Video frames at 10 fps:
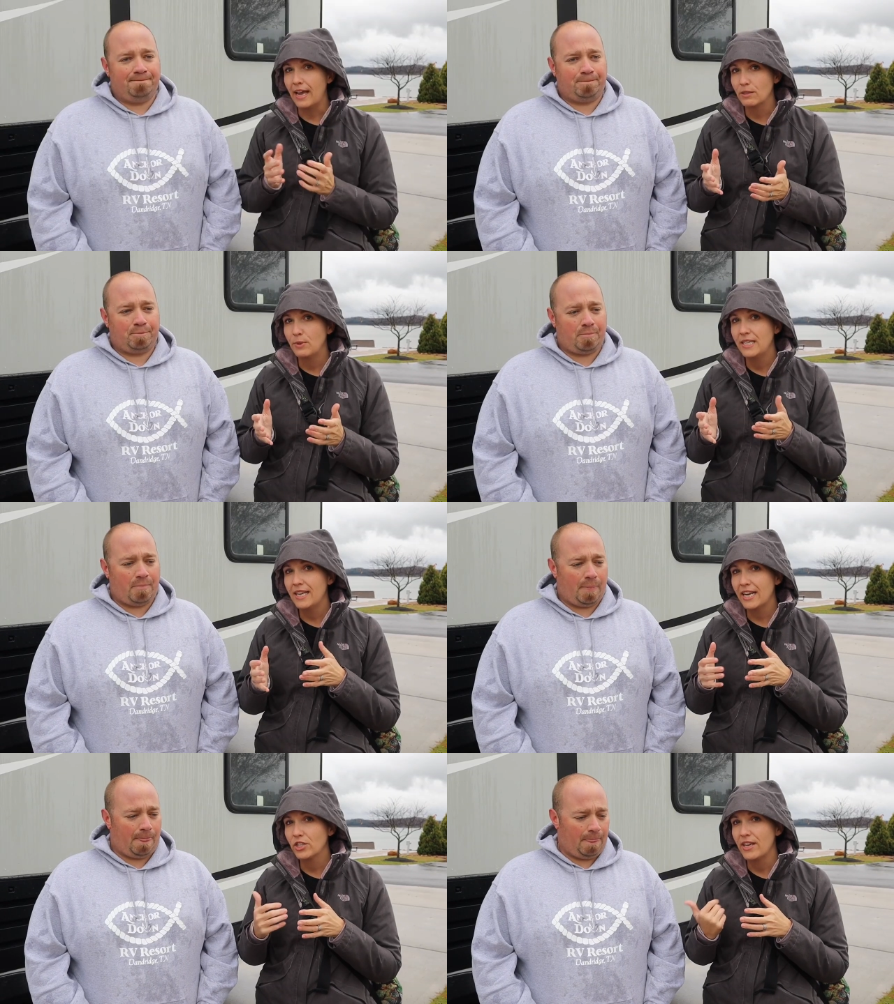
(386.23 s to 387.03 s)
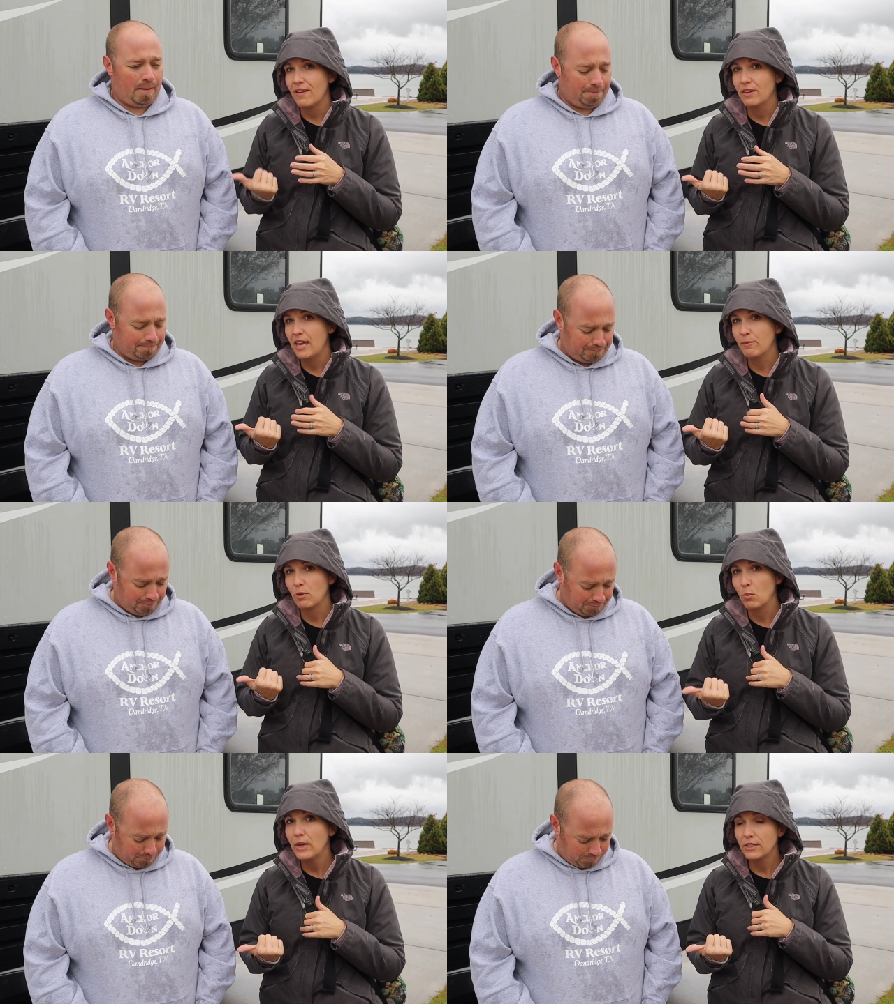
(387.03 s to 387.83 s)
Speaker 1: guys, we did actually have the camper
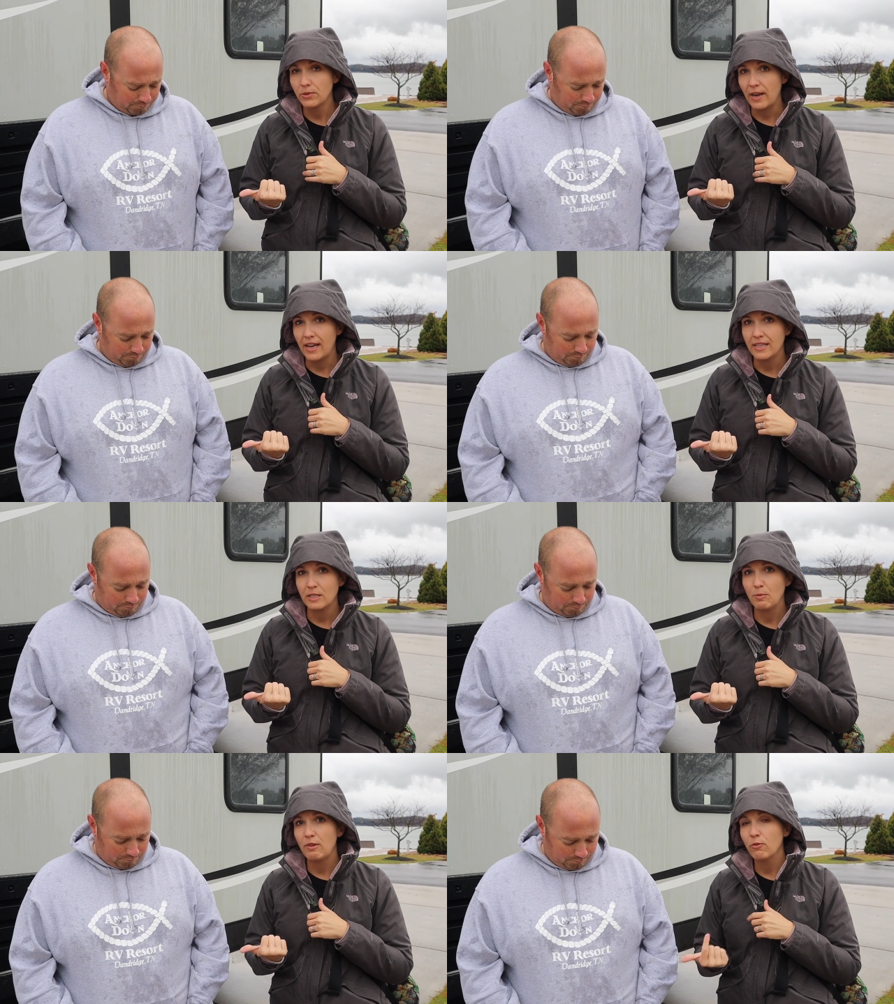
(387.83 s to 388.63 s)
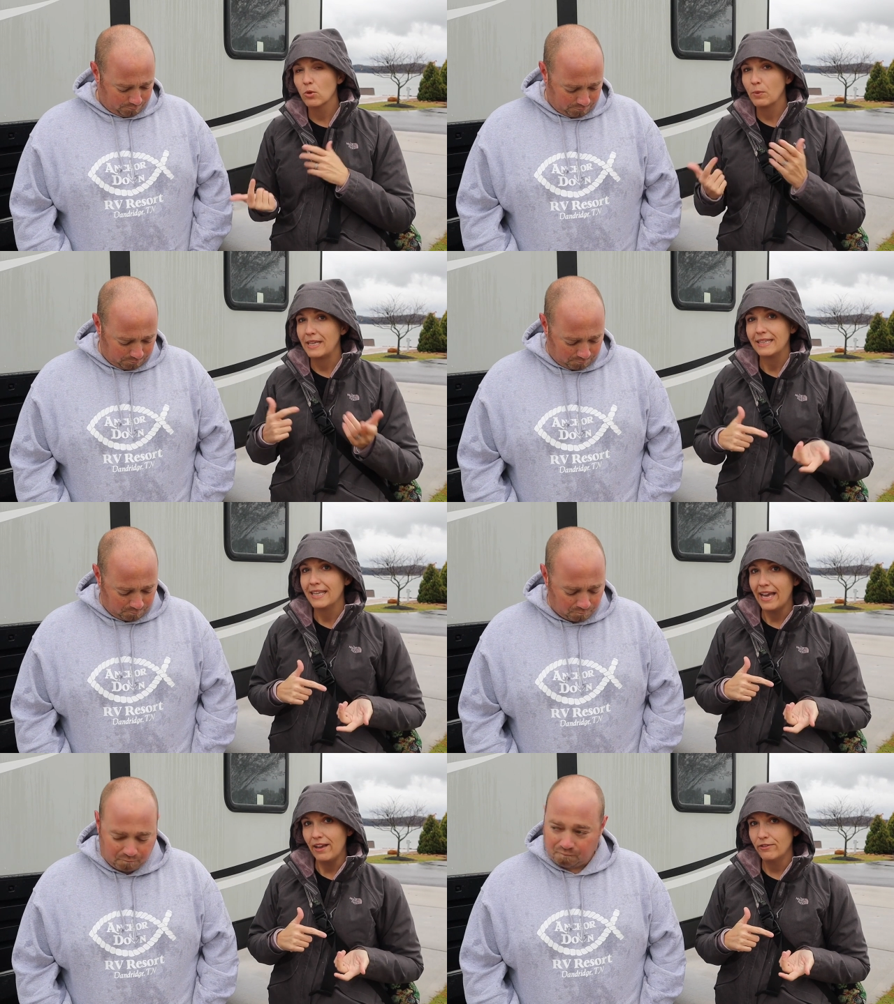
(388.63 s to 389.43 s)
winterized before we
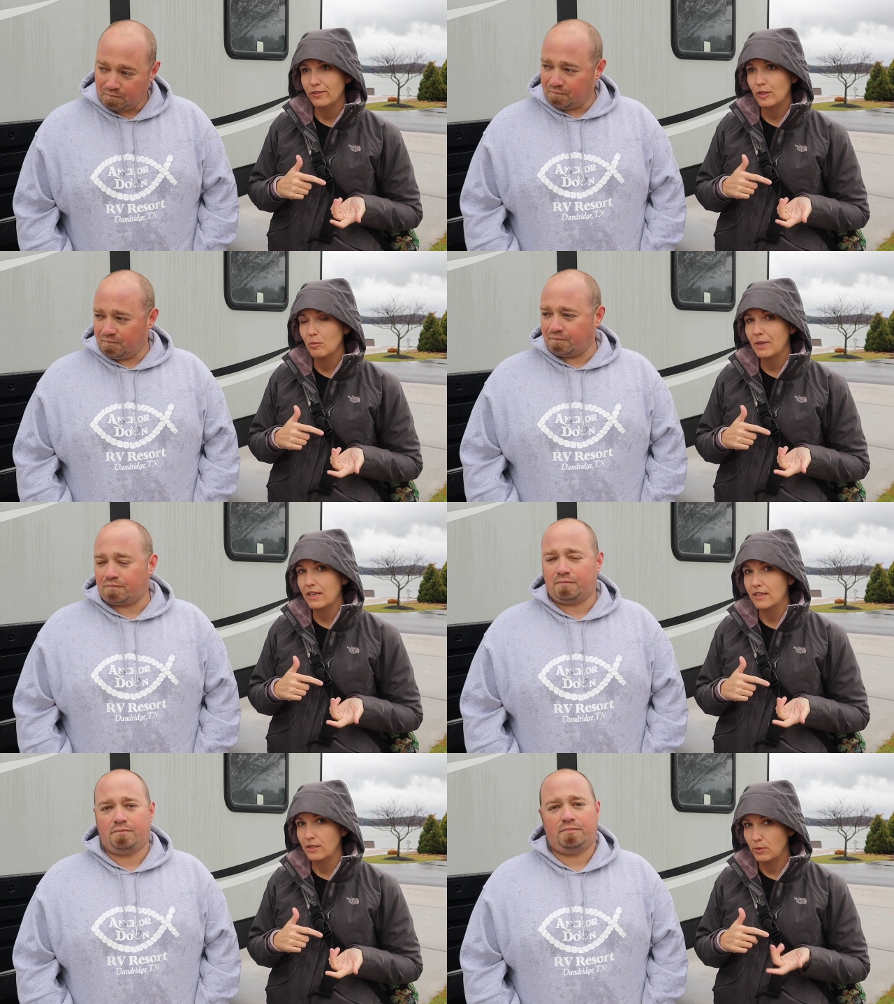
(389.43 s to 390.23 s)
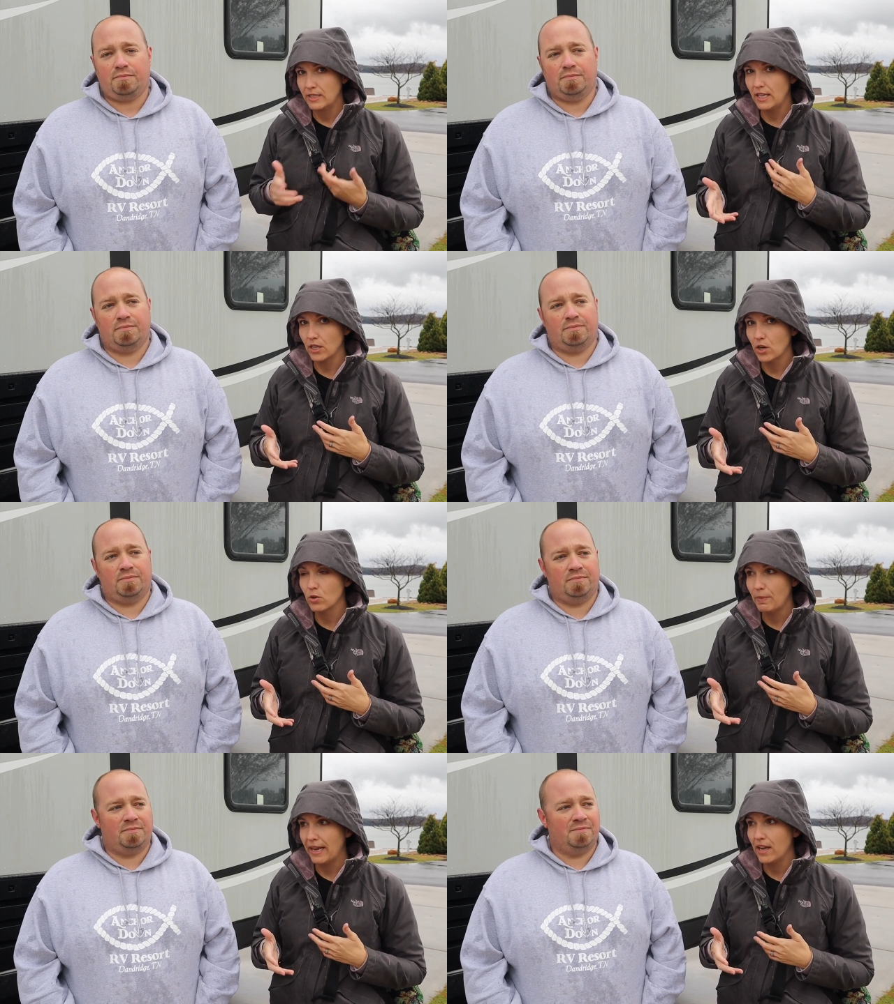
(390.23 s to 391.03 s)
left because it was getting
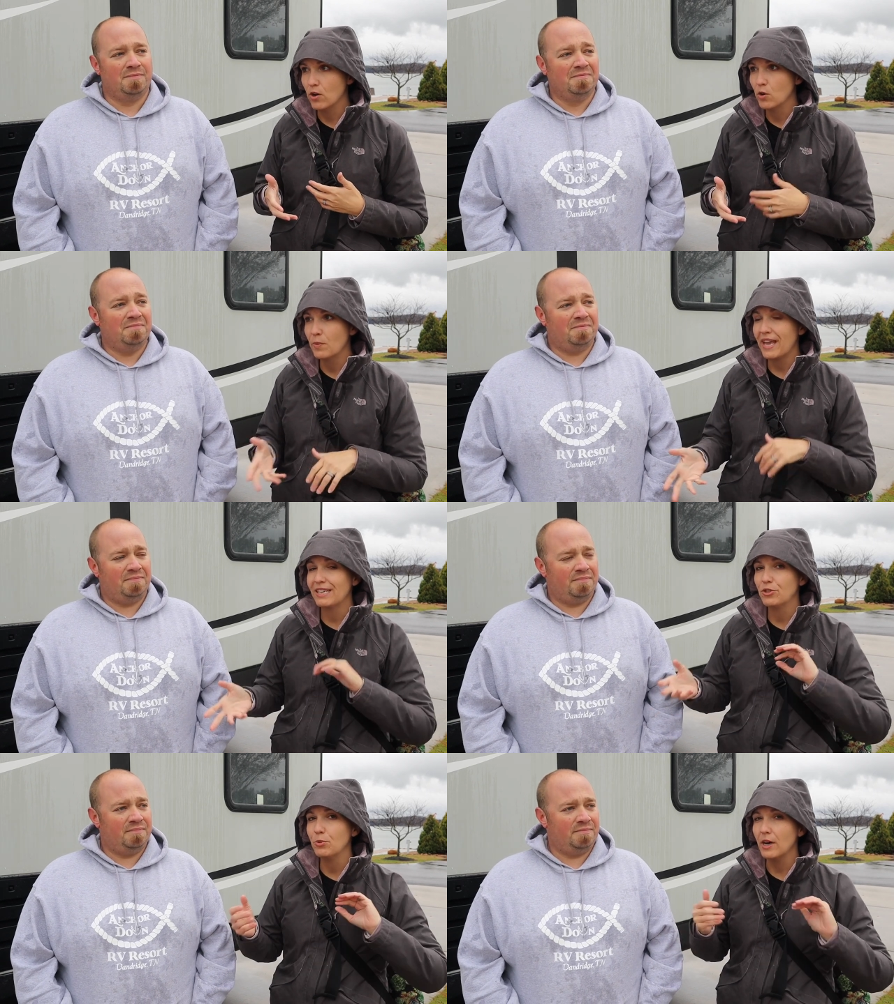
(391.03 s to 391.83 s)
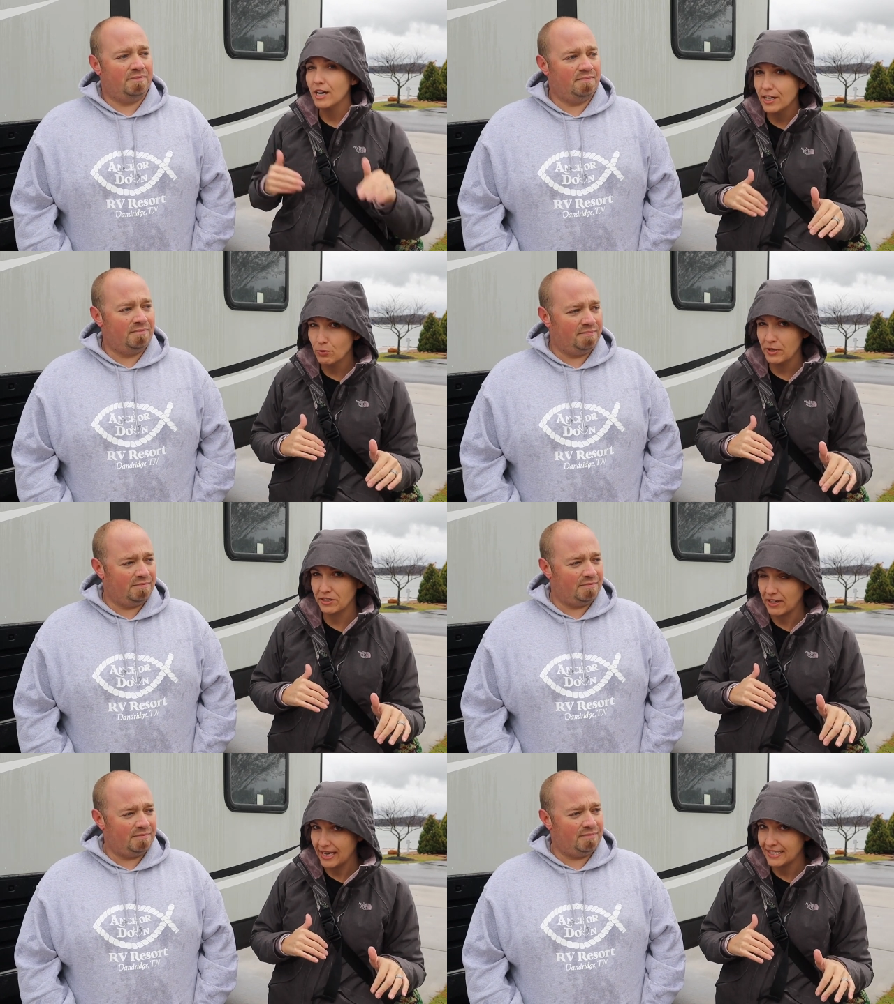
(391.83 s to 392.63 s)
cold back at home. We had to
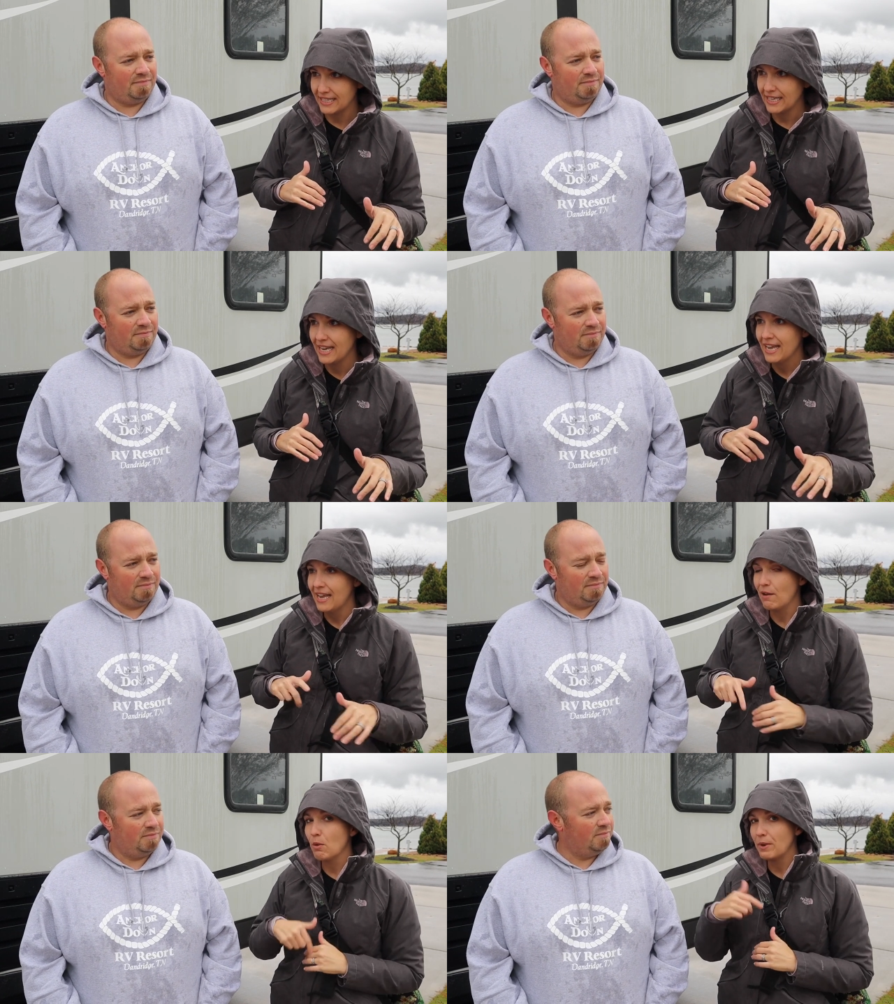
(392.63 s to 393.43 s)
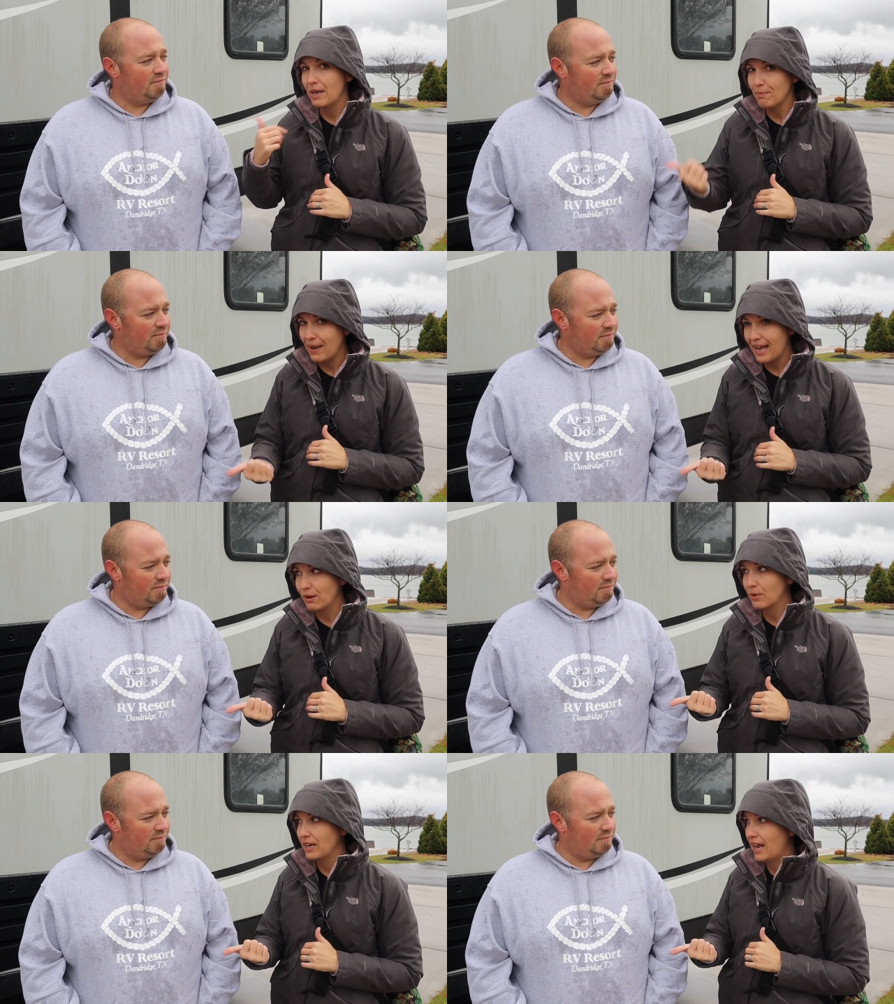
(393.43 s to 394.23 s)
unwinterize it. And when we get back,
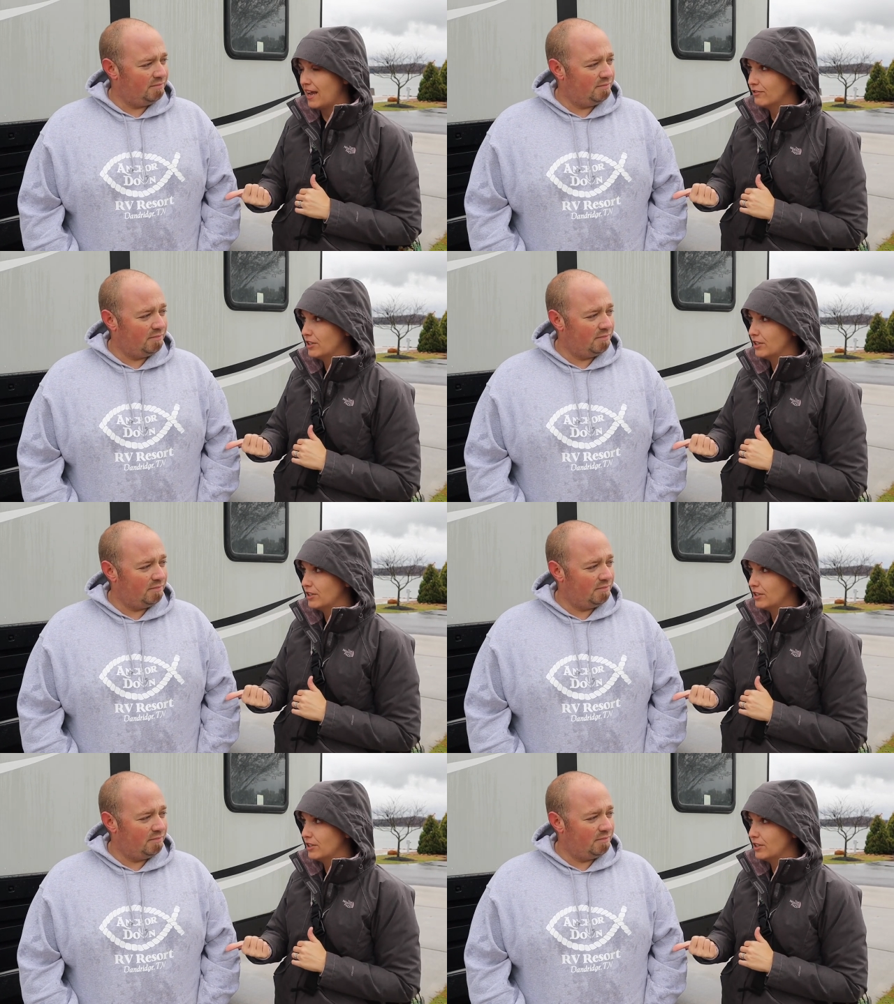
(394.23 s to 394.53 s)
we're going to have